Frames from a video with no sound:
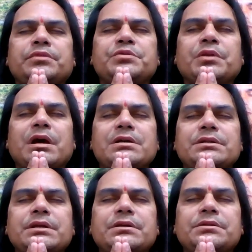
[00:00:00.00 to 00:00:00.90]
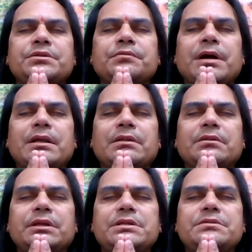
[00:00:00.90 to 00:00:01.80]
Visualize the divine
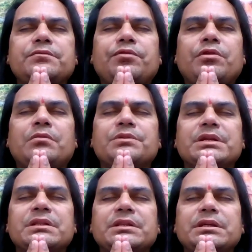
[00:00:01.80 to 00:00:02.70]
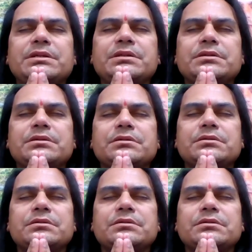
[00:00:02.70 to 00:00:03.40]
in these forms, in these